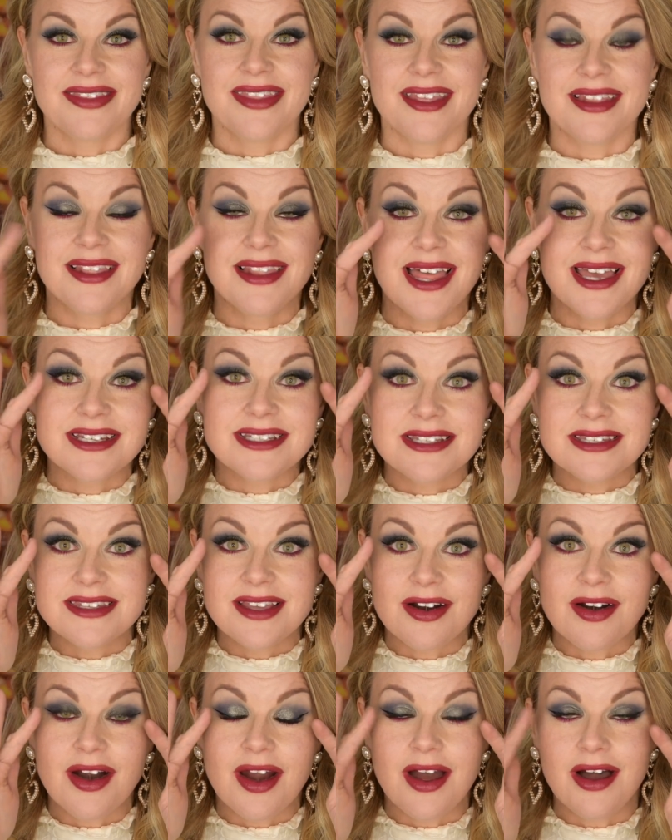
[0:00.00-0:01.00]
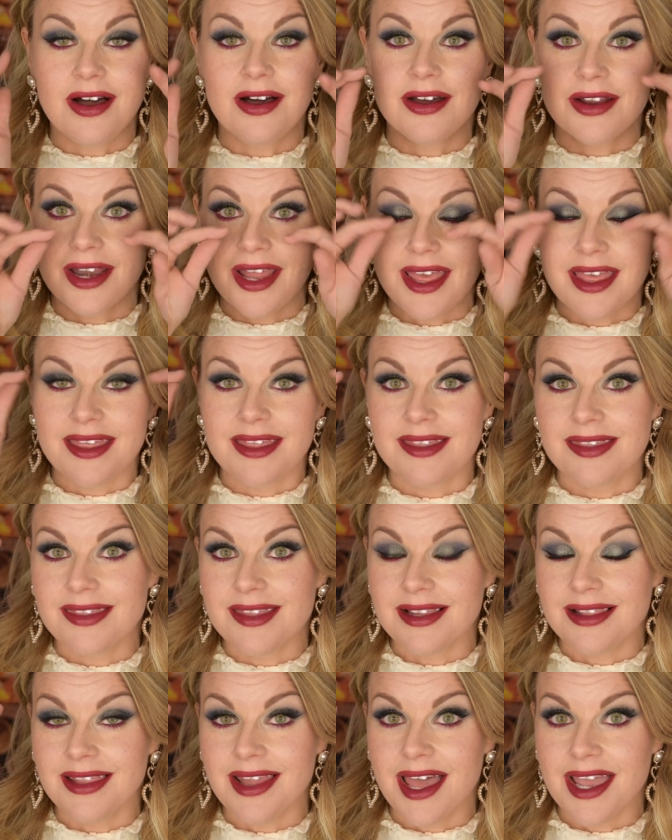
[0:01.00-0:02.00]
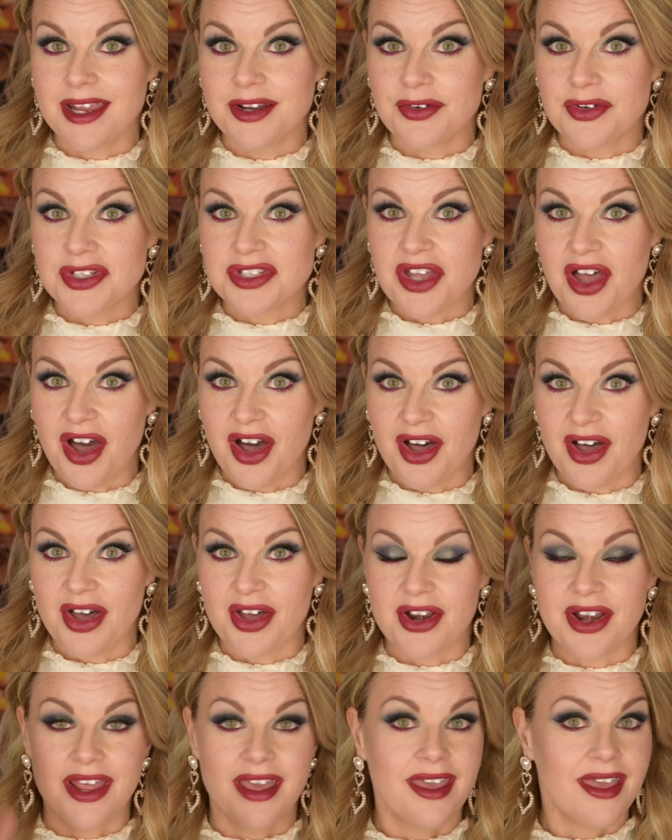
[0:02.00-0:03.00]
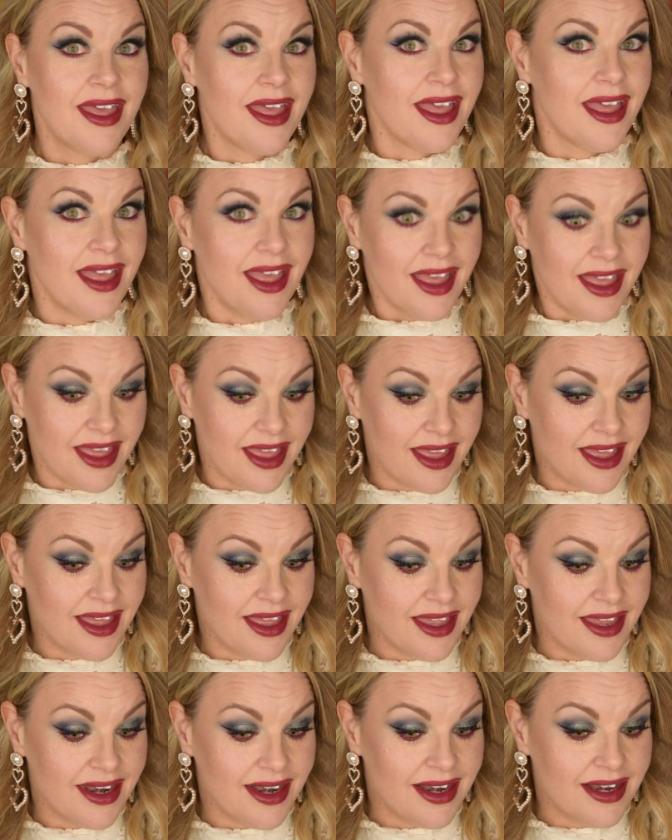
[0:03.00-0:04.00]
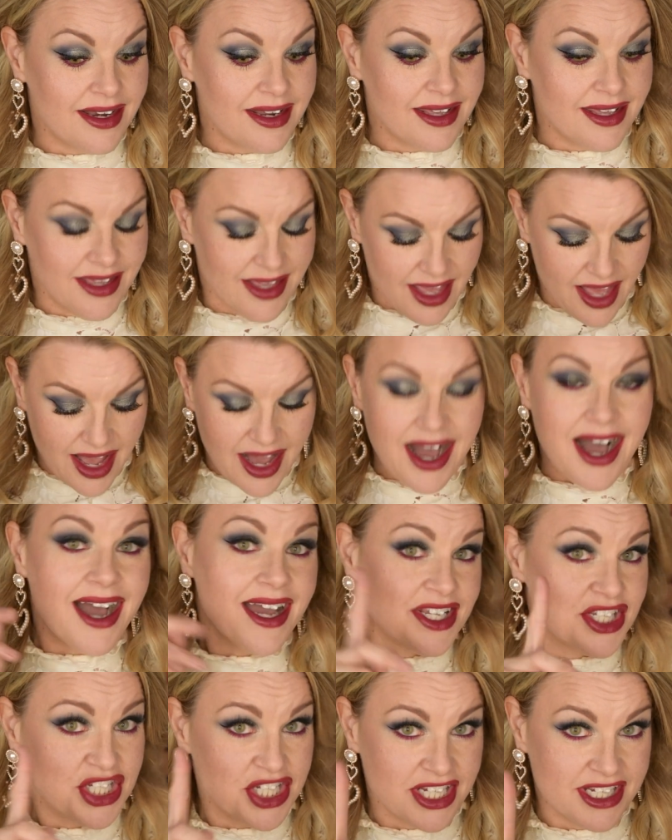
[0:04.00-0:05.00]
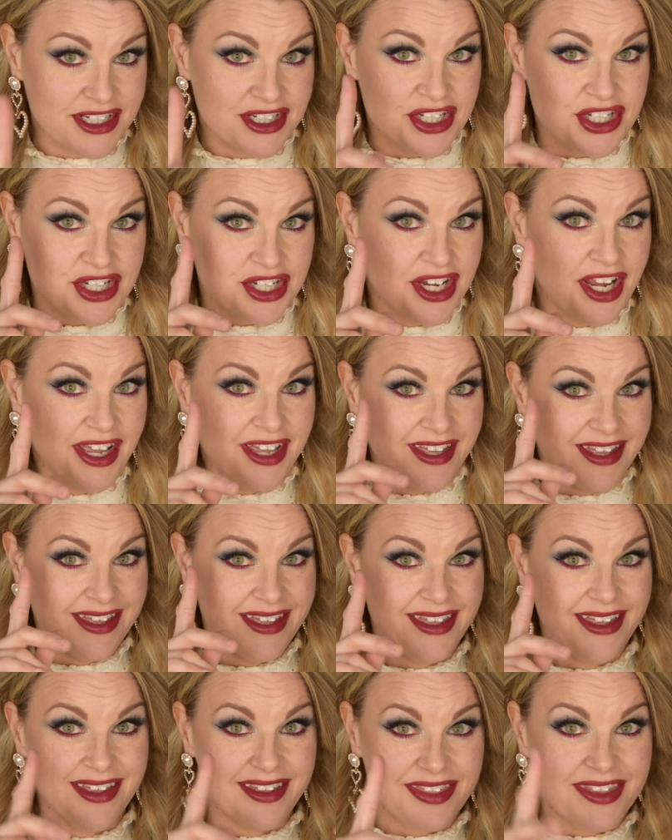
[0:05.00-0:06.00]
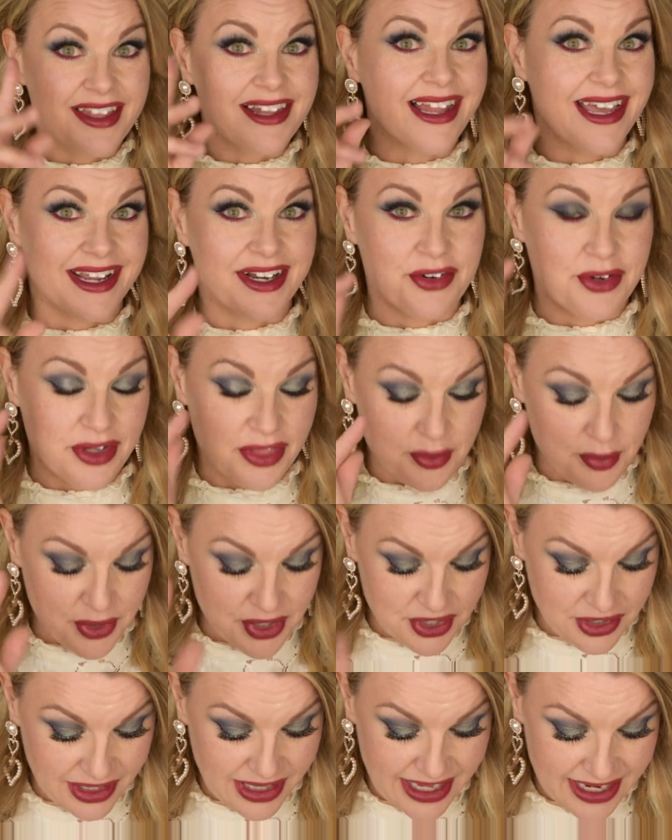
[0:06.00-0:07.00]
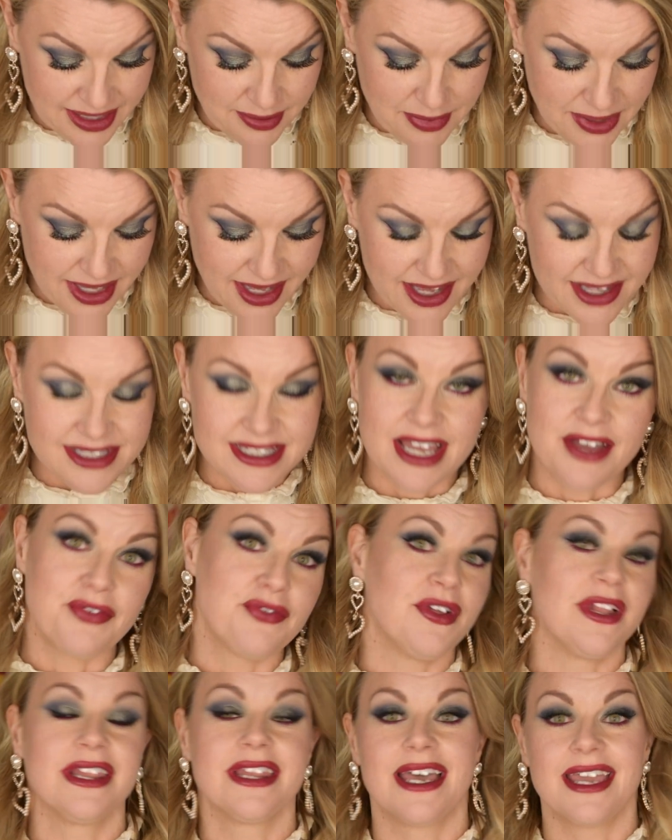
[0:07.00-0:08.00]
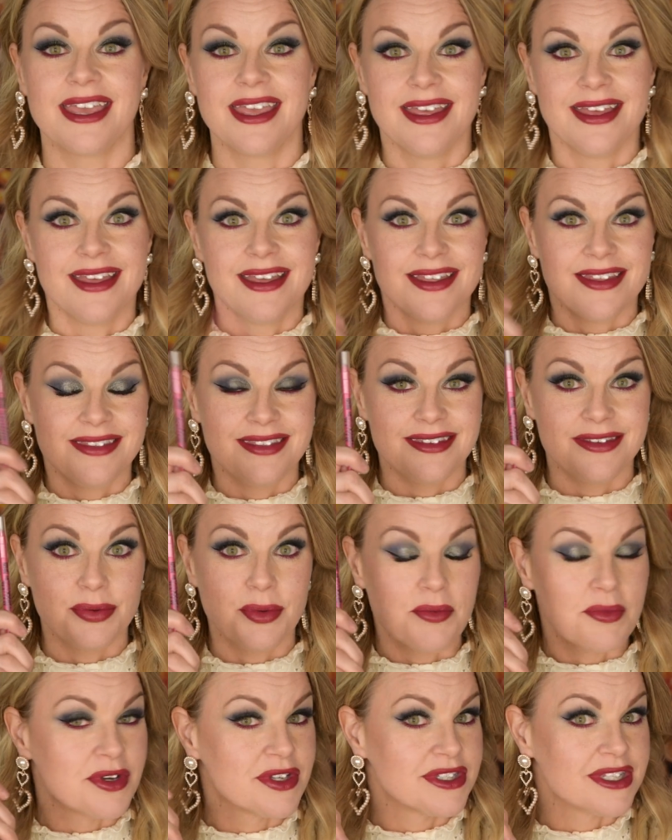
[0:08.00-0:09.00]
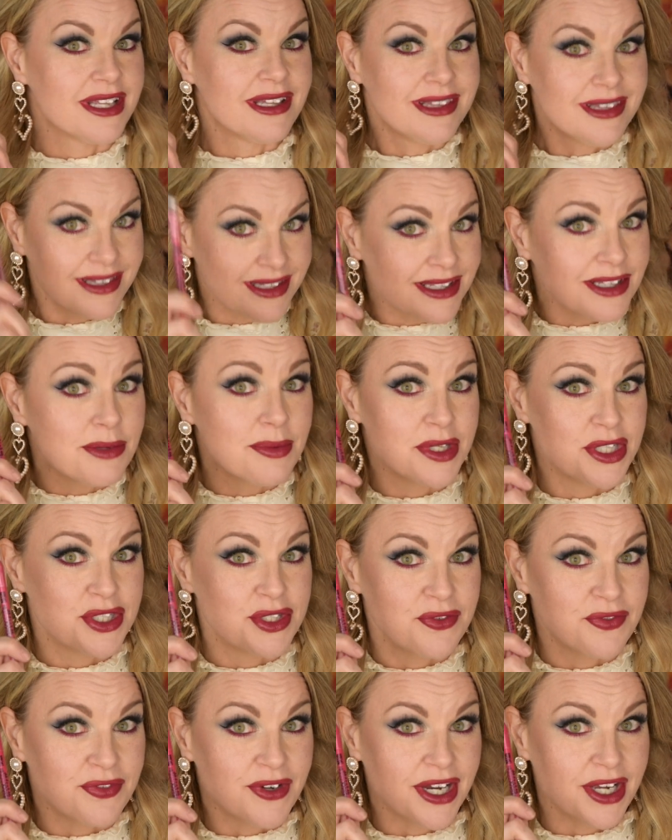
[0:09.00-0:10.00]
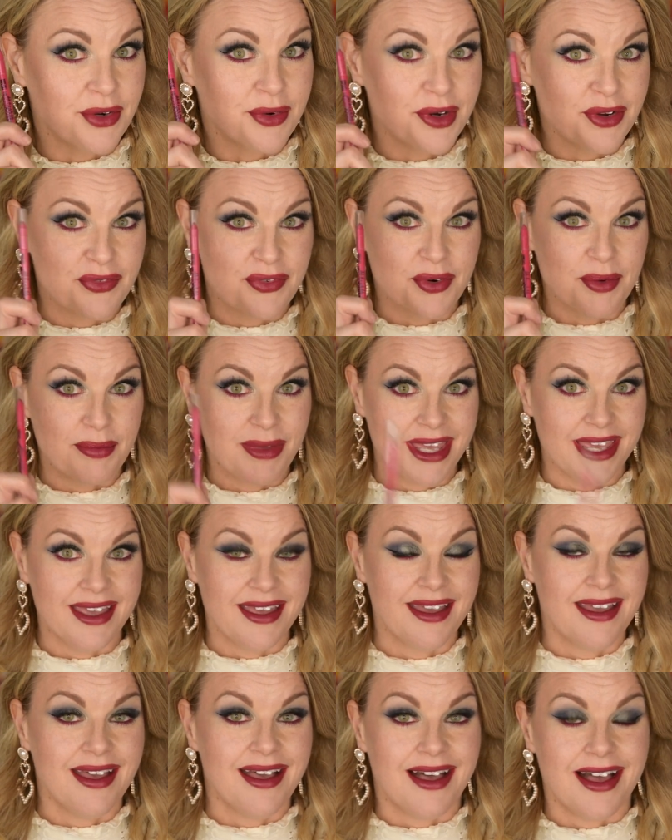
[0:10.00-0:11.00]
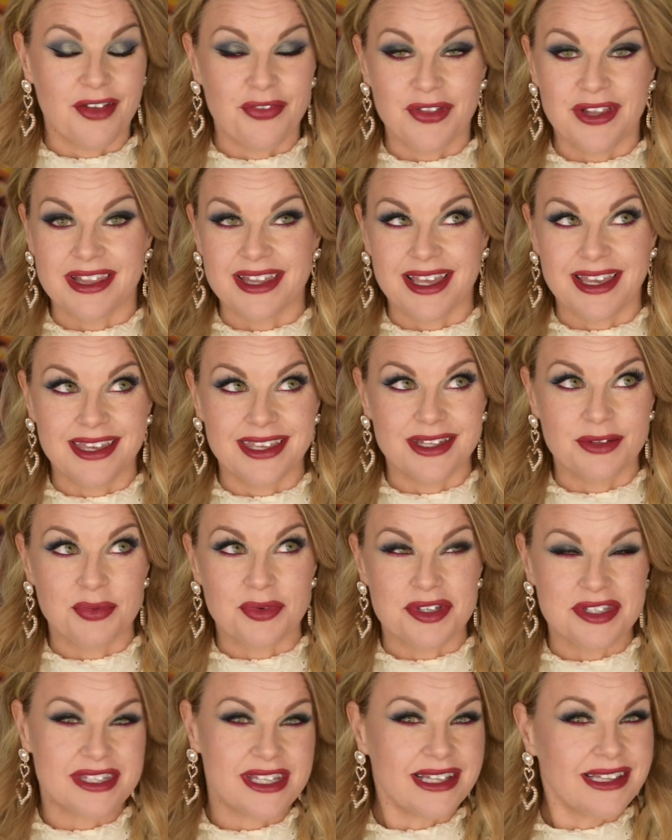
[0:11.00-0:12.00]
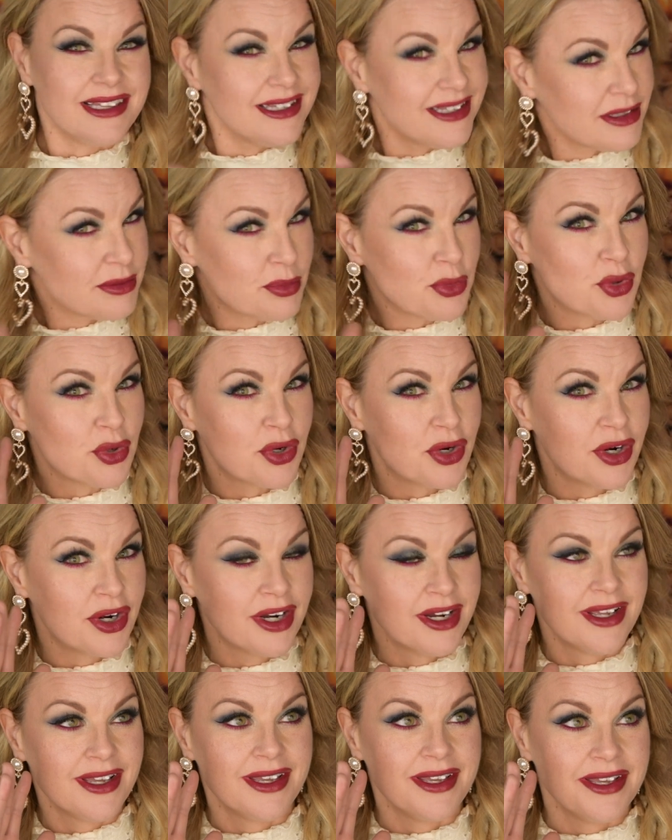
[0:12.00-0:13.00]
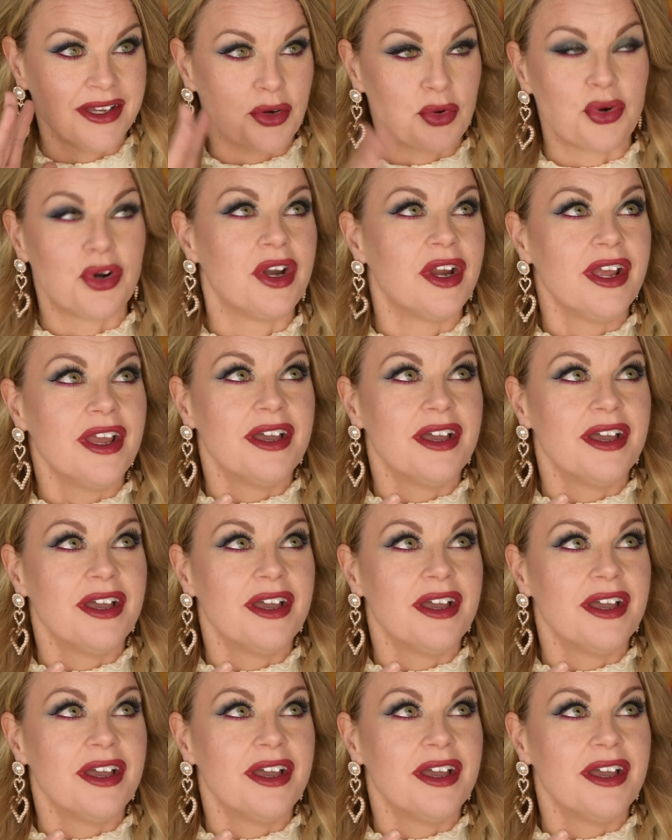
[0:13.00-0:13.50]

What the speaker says: the lashes are on and the liner's on, and I changed the liner in the waterline because I felt like this one was a little bit too fiery for me. I felt like it was a little more, or